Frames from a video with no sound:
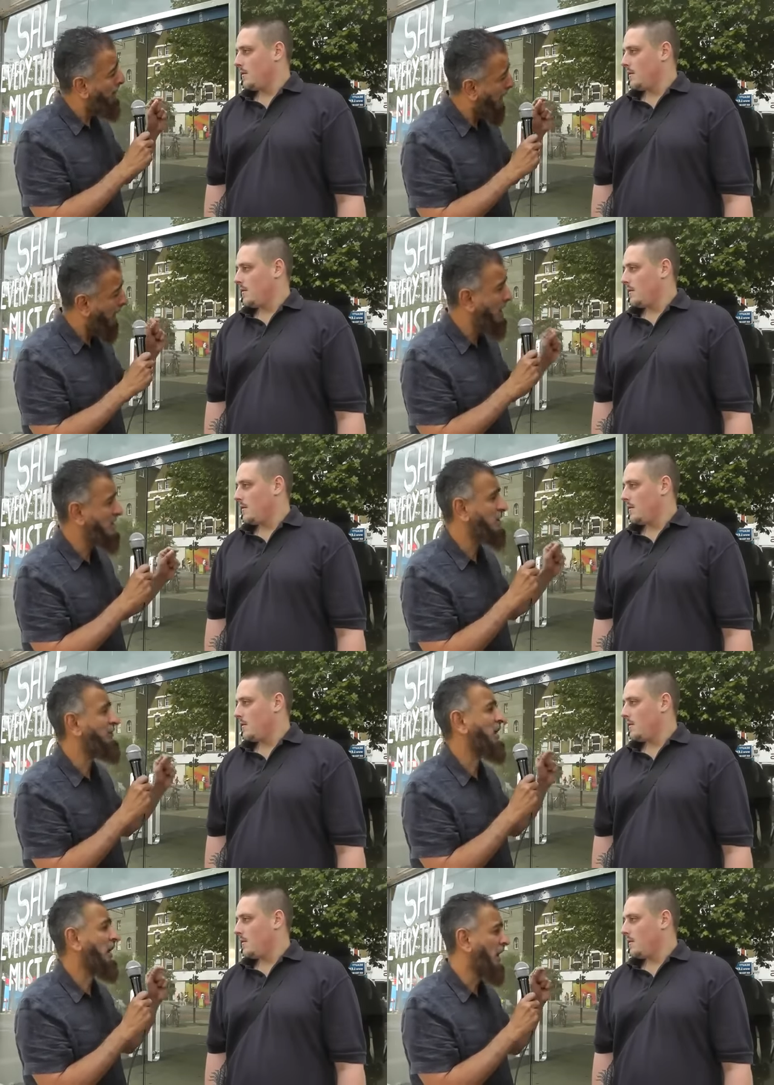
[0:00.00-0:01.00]
Speaker 1: Parts
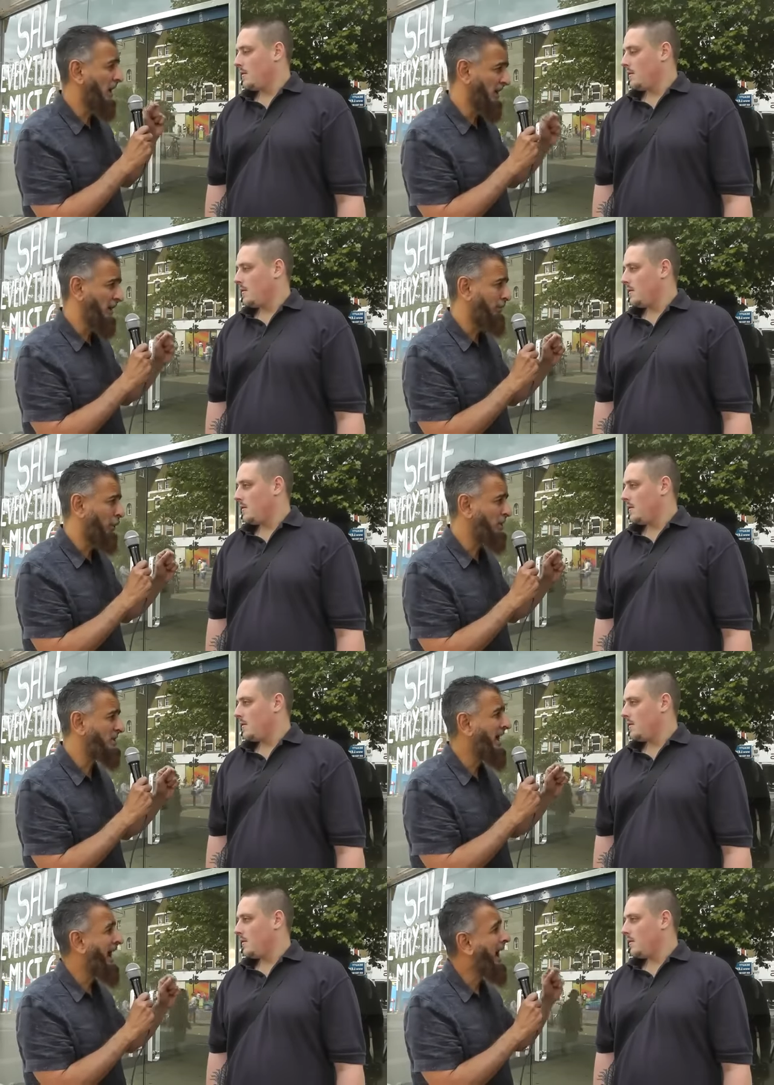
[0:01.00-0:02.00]
of the earlier
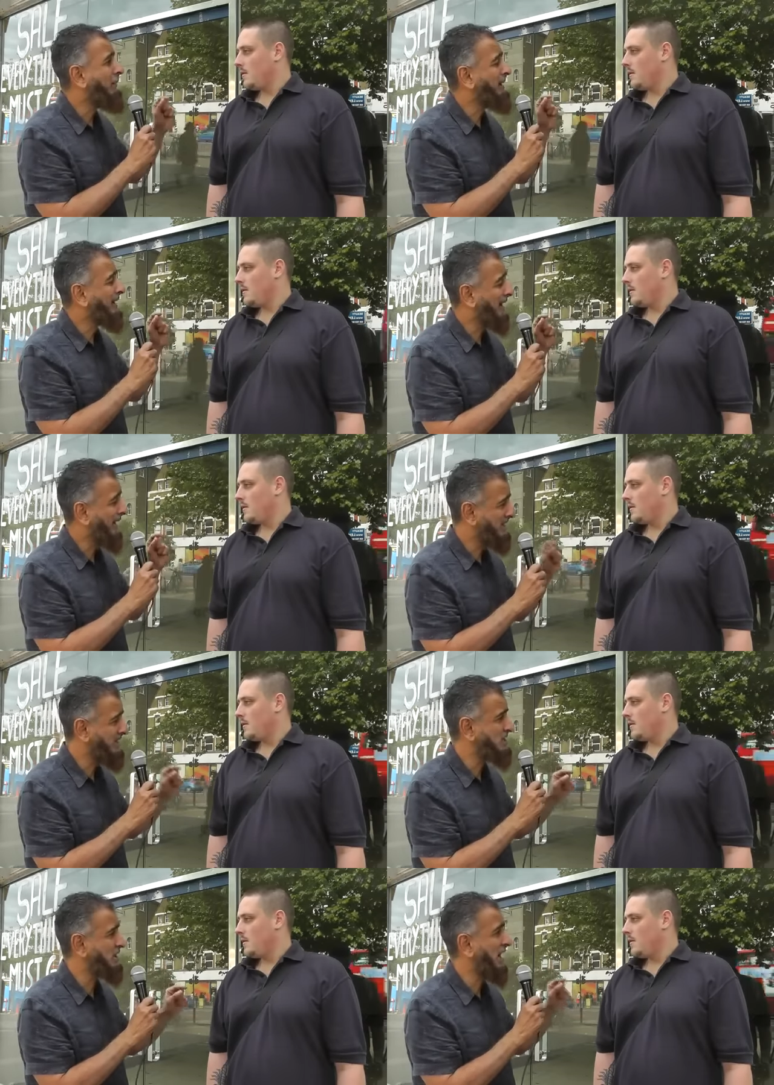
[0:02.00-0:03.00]
books have been
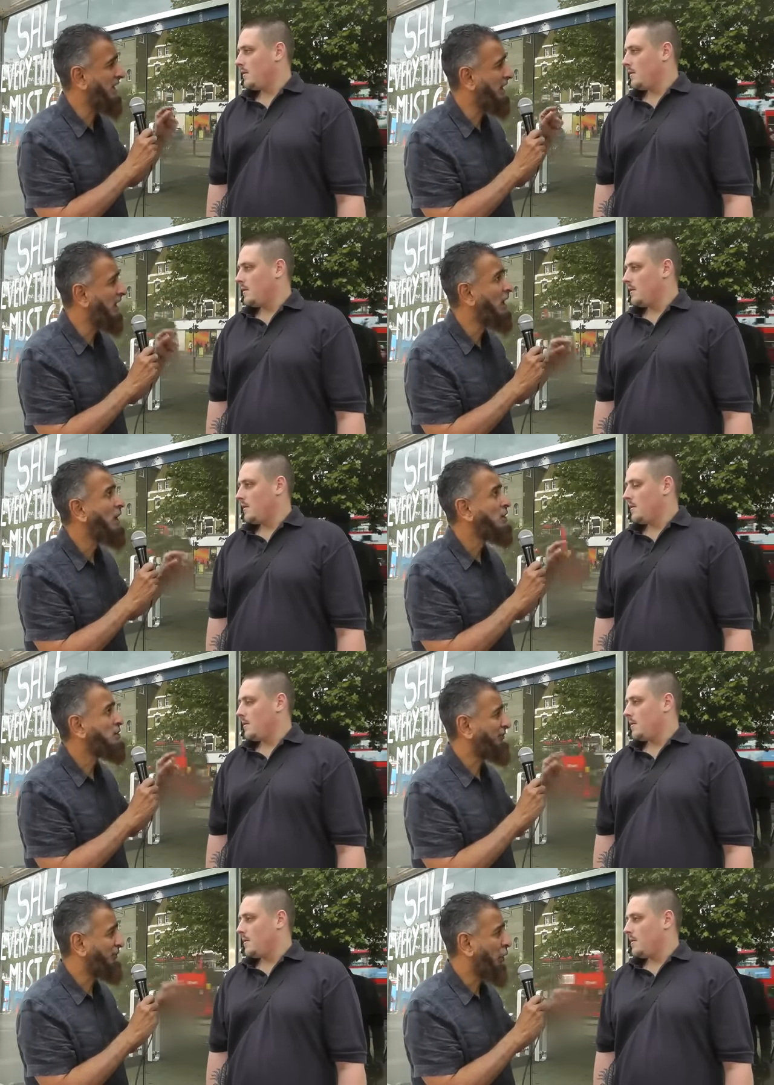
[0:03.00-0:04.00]
collected together
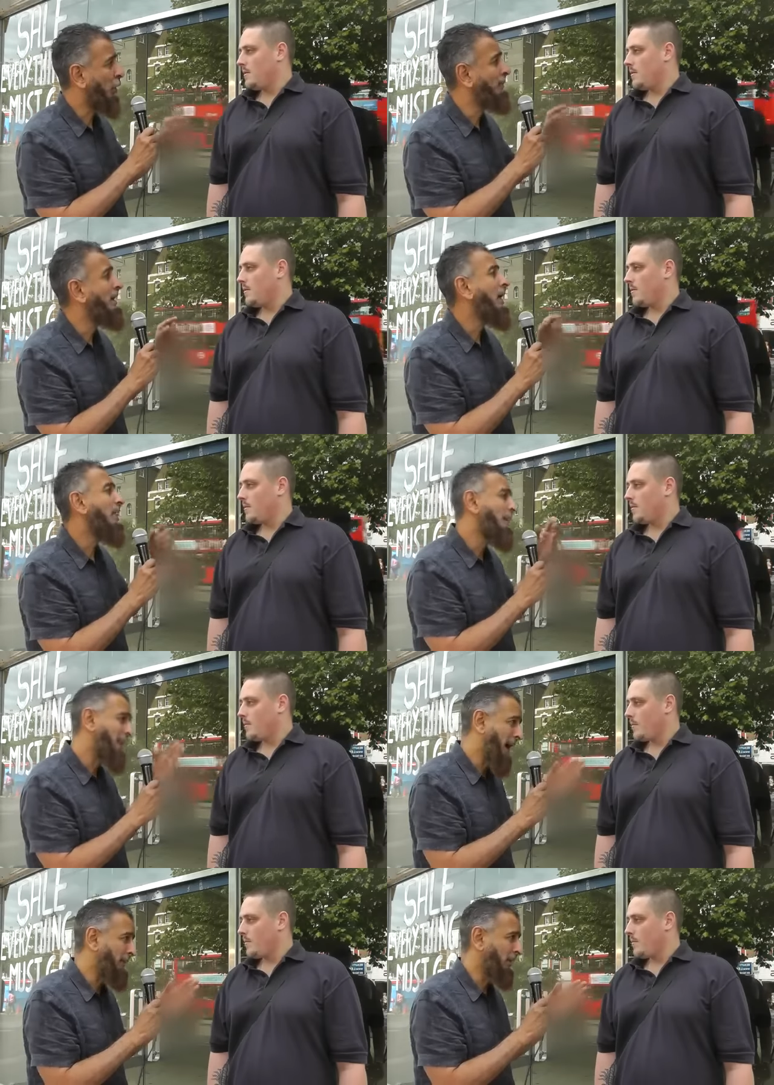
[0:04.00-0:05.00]
to form the
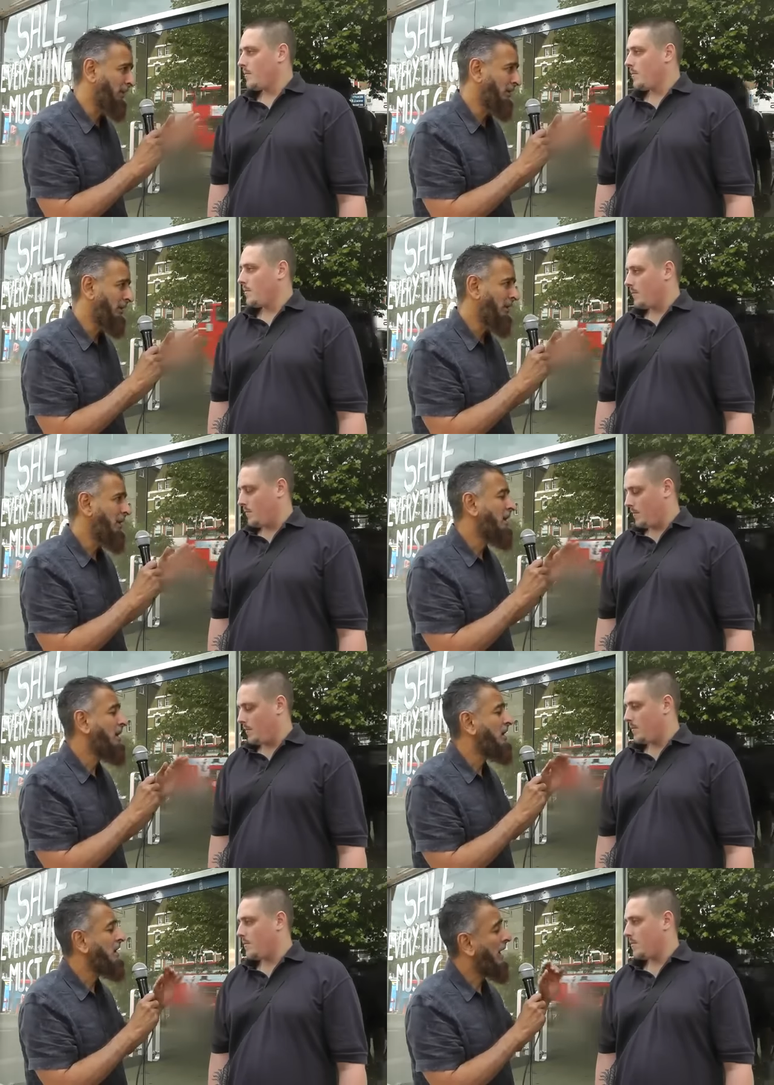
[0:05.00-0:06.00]
Bible.
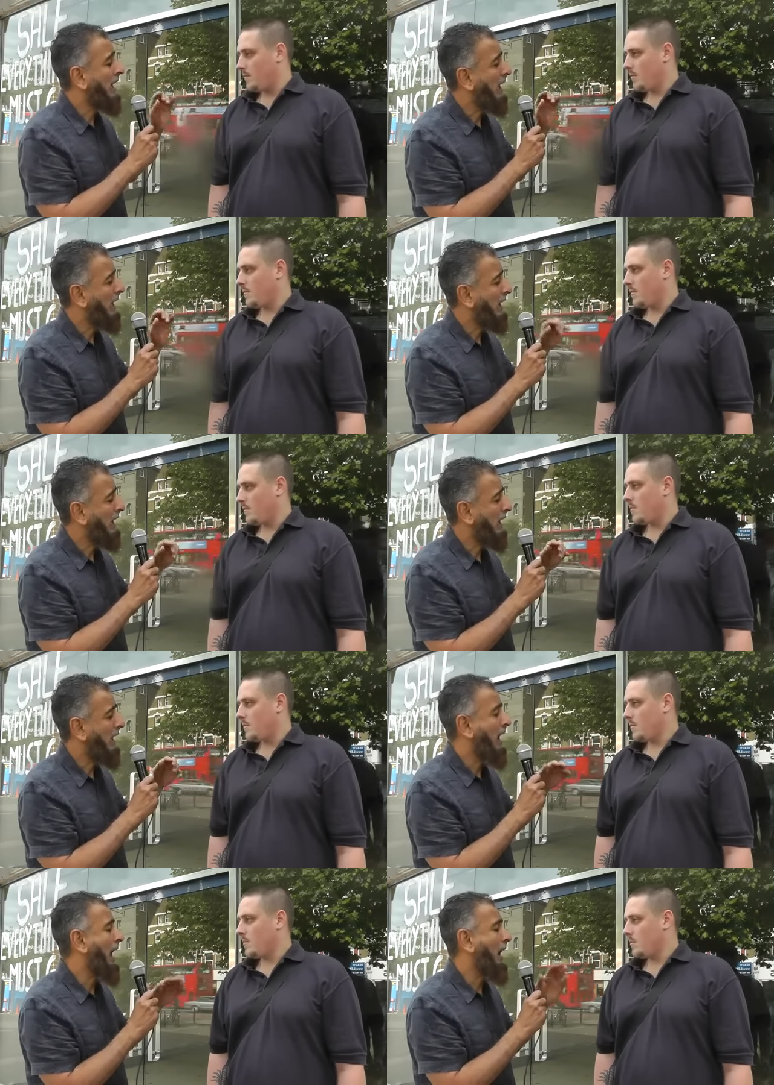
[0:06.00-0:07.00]

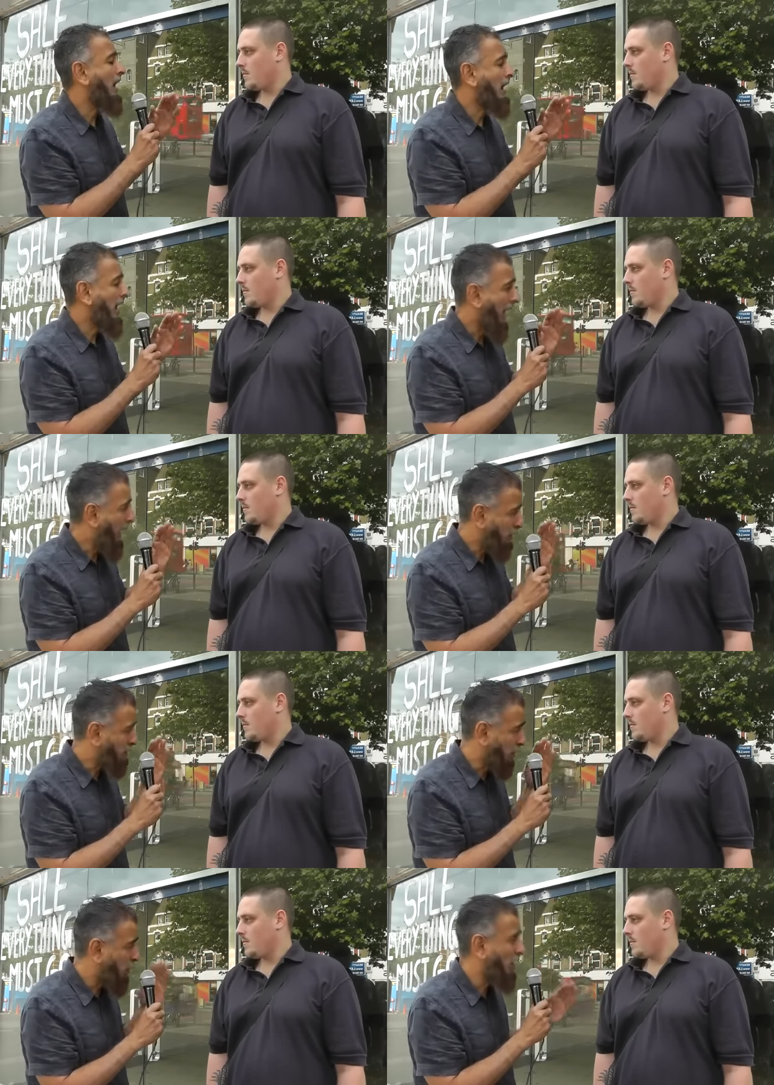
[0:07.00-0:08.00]
Uh,
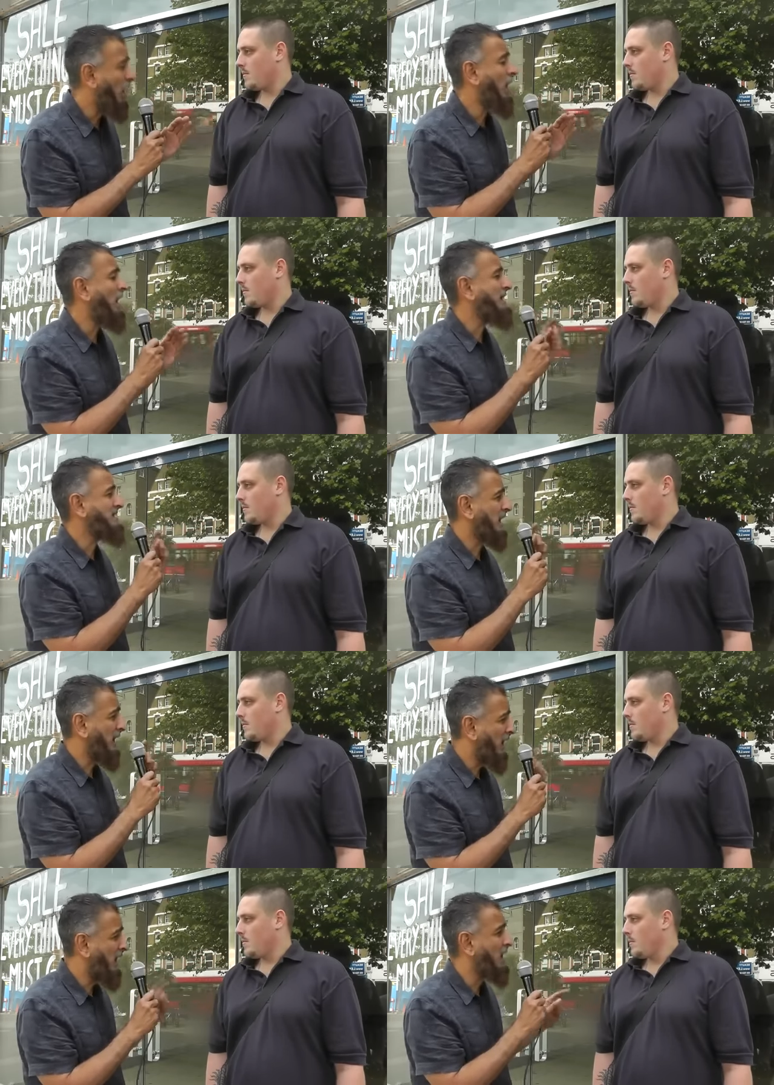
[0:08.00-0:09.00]
the Quran is the
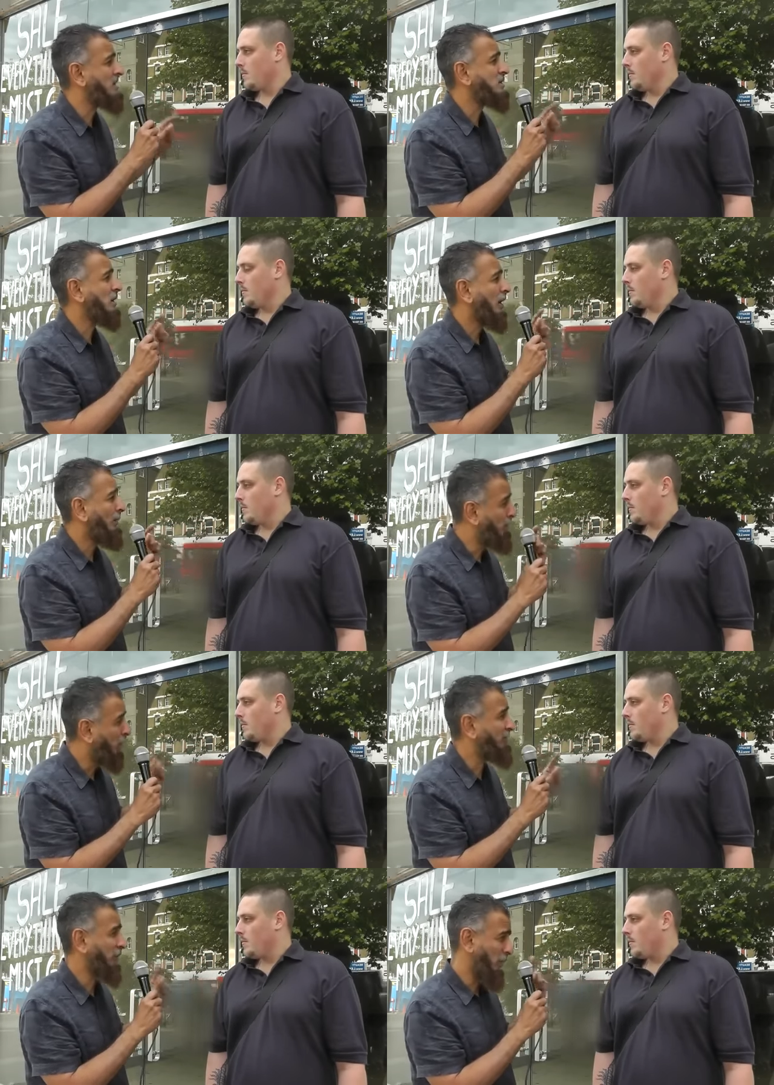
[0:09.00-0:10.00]
last
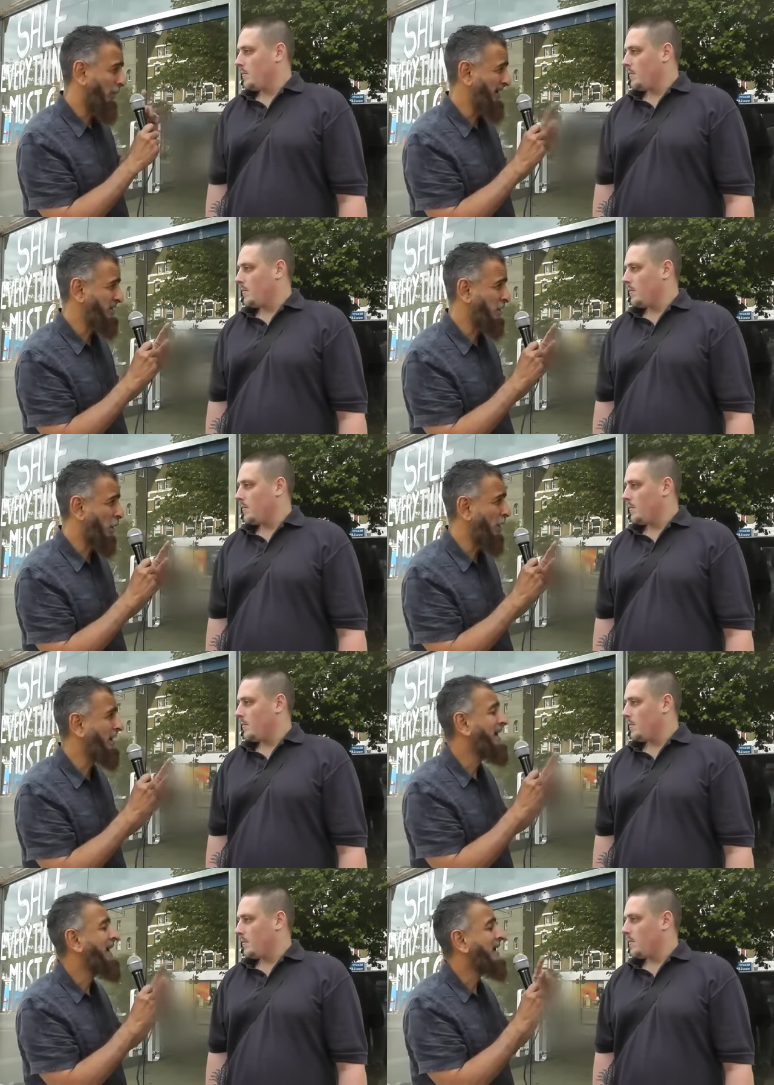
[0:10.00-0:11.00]
book from Almighty
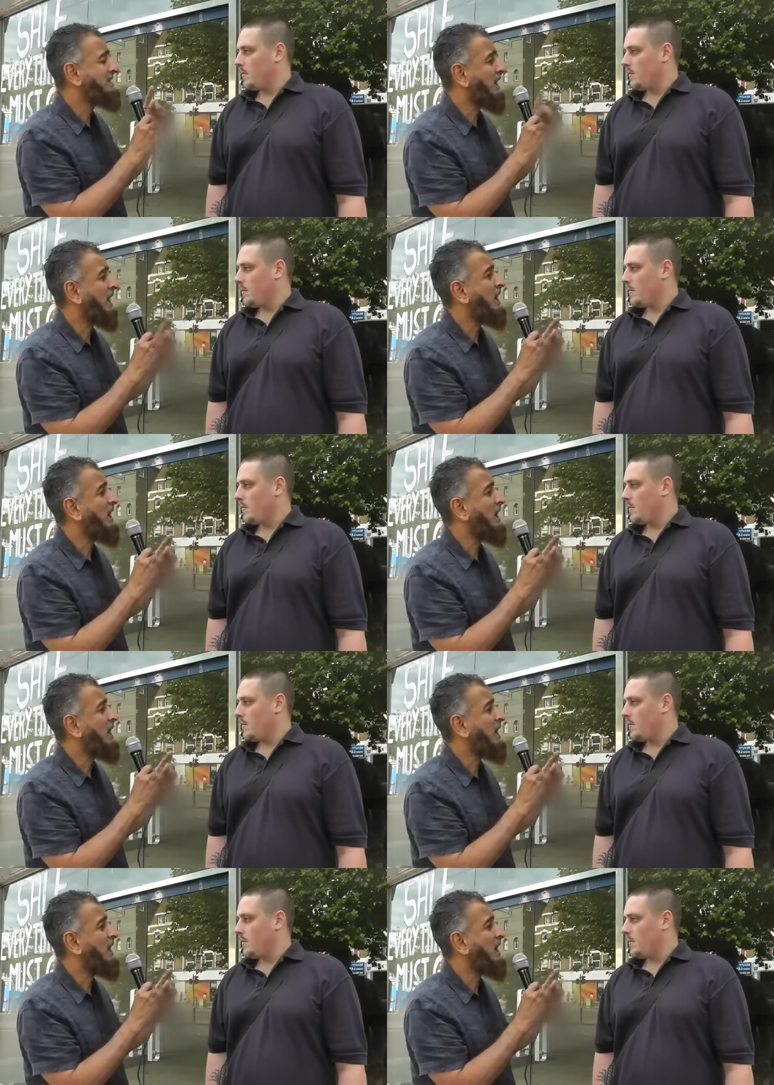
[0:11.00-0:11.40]
God. It's the